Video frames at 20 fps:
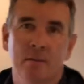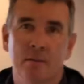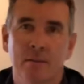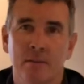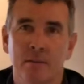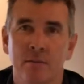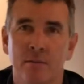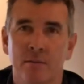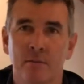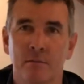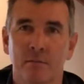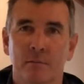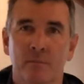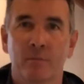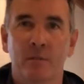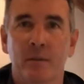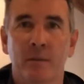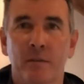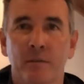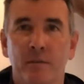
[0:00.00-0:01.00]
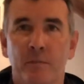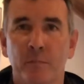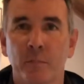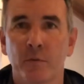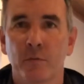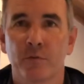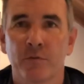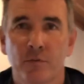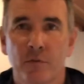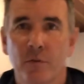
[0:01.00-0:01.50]
the weather
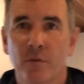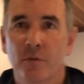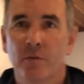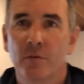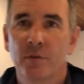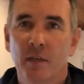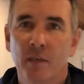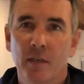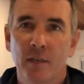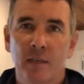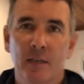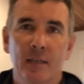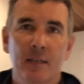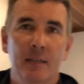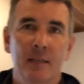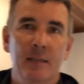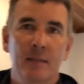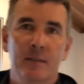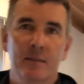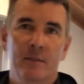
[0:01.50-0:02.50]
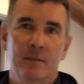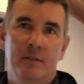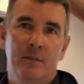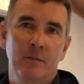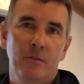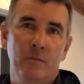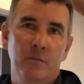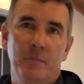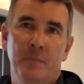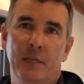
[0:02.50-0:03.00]
moves through. You don't need a
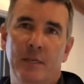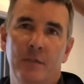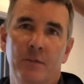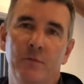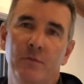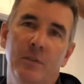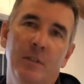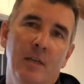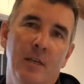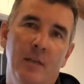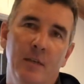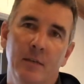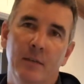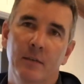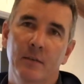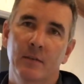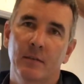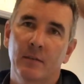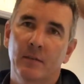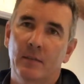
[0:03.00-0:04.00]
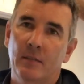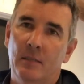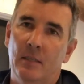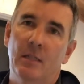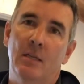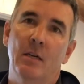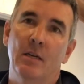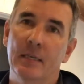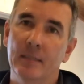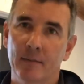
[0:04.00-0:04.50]
little patch of sun and
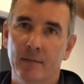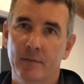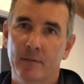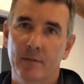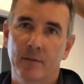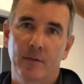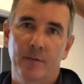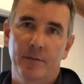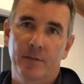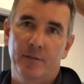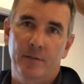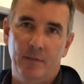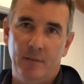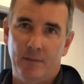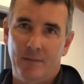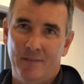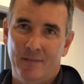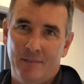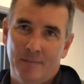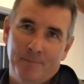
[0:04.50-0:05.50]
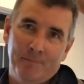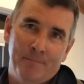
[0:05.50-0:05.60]
light, so it's